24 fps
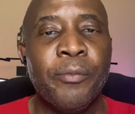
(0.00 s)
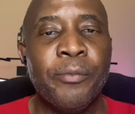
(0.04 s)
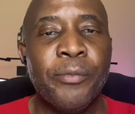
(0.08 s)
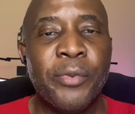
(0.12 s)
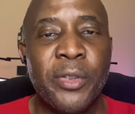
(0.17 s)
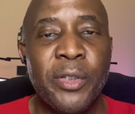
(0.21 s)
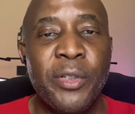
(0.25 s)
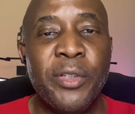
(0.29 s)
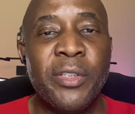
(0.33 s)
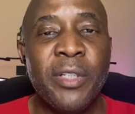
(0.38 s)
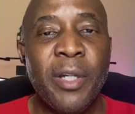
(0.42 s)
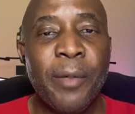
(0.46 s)

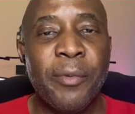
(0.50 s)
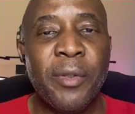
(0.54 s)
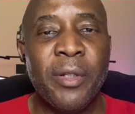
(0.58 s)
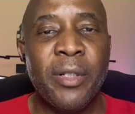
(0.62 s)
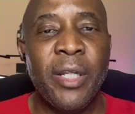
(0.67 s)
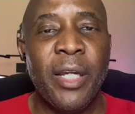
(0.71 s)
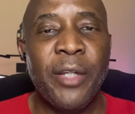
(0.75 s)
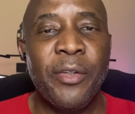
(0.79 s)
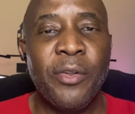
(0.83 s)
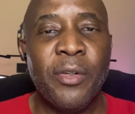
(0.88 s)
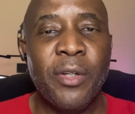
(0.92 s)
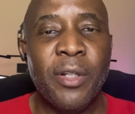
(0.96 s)
Produce something
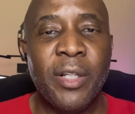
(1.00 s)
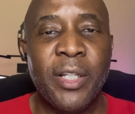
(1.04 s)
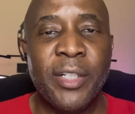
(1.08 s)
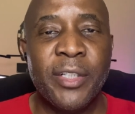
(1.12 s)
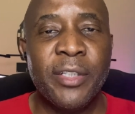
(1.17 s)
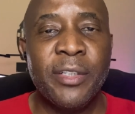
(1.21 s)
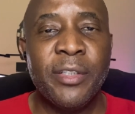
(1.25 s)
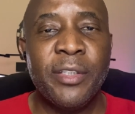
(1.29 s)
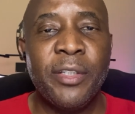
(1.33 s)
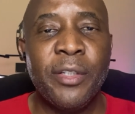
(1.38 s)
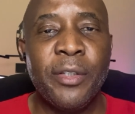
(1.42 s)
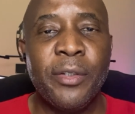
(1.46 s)
that you can
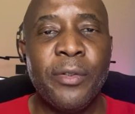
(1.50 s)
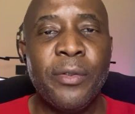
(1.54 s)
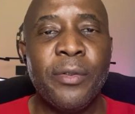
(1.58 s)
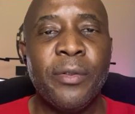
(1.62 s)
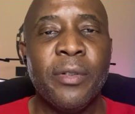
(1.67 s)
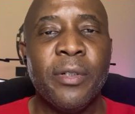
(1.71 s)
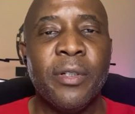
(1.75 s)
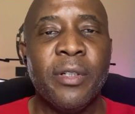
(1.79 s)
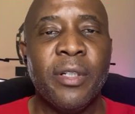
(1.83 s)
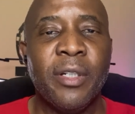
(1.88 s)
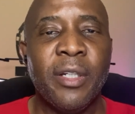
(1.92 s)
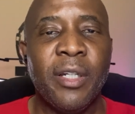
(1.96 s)
listen
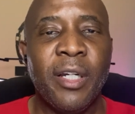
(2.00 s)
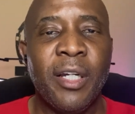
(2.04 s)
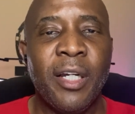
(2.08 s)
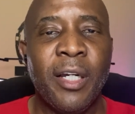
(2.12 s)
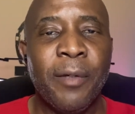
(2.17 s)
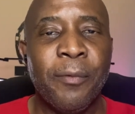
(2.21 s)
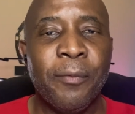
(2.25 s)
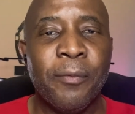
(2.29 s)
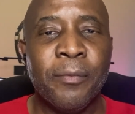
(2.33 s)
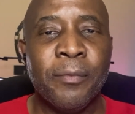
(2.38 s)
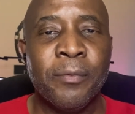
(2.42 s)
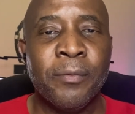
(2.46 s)
to,
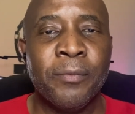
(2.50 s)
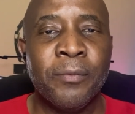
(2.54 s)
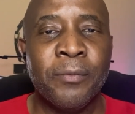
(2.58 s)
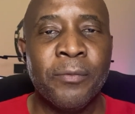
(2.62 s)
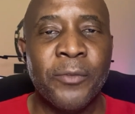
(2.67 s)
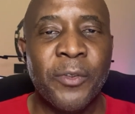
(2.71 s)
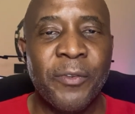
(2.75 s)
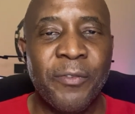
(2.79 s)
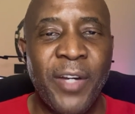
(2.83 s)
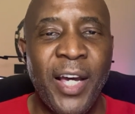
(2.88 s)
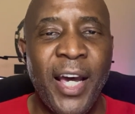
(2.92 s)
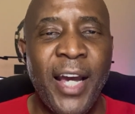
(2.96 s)

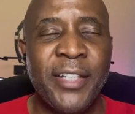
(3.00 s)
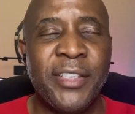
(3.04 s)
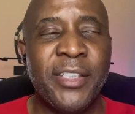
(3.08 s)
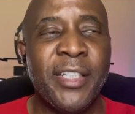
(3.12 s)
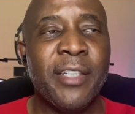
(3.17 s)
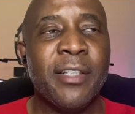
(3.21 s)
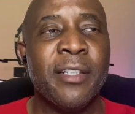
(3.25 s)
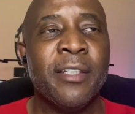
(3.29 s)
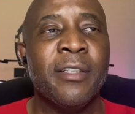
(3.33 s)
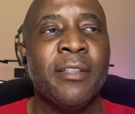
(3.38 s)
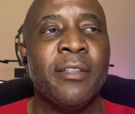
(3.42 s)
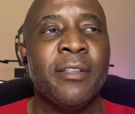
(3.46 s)
revise
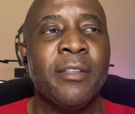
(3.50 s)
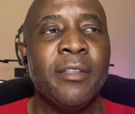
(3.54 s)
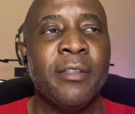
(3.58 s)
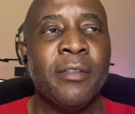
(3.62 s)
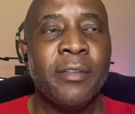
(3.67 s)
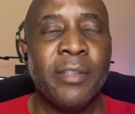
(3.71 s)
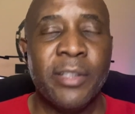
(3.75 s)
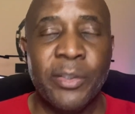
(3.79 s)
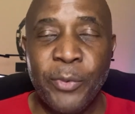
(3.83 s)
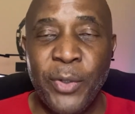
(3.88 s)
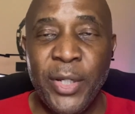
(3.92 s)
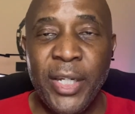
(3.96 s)
it,
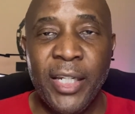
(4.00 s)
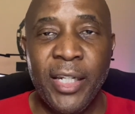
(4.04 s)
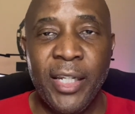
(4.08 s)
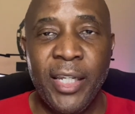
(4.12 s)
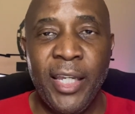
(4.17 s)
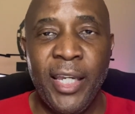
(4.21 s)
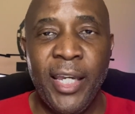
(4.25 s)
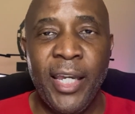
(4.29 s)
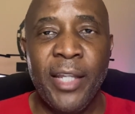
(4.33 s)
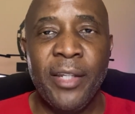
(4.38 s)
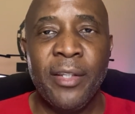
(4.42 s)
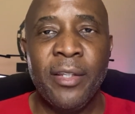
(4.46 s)
tweak it
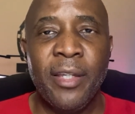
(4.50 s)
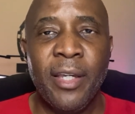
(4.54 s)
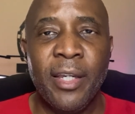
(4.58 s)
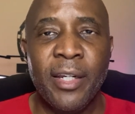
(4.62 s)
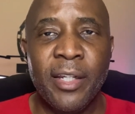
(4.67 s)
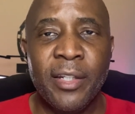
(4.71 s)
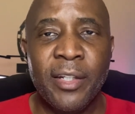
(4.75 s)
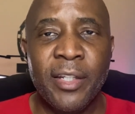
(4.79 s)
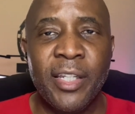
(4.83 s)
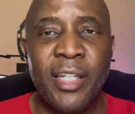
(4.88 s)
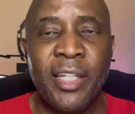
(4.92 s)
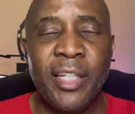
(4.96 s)
again, and
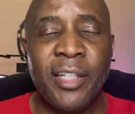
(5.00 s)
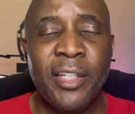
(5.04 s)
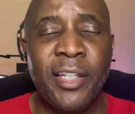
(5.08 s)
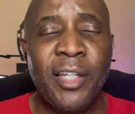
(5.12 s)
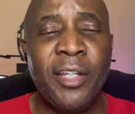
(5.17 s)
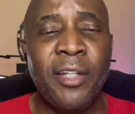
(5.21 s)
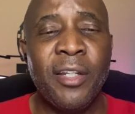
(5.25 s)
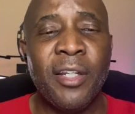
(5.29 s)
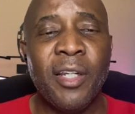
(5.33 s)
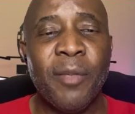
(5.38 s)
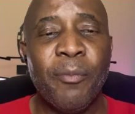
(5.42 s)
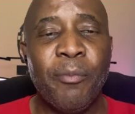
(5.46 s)
can
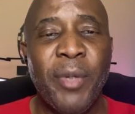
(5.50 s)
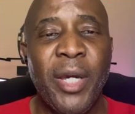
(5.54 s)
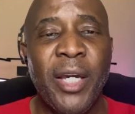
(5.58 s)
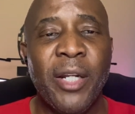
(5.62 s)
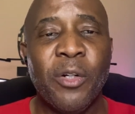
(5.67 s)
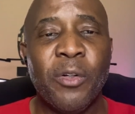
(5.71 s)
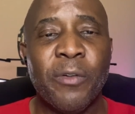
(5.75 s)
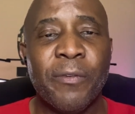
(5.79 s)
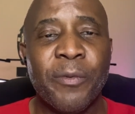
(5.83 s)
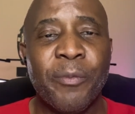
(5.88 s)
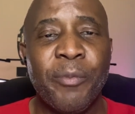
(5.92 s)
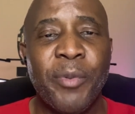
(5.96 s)
continue to get
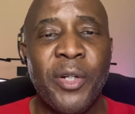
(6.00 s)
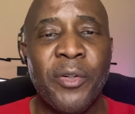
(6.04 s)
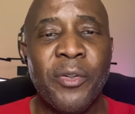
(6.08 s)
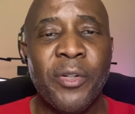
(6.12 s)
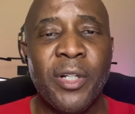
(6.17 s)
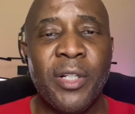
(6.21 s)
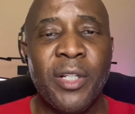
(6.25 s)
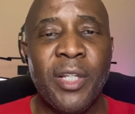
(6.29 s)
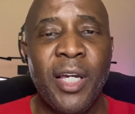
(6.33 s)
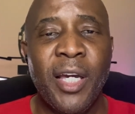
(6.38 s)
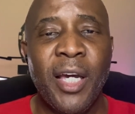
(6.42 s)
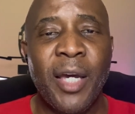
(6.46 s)
better over a period
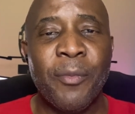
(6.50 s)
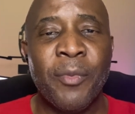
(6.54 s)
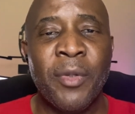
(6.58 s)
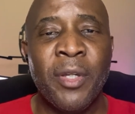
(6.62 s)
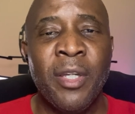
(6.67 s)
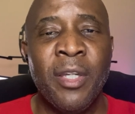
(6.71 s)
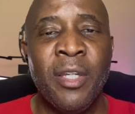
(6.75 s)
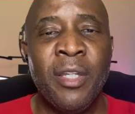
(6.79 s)
of time.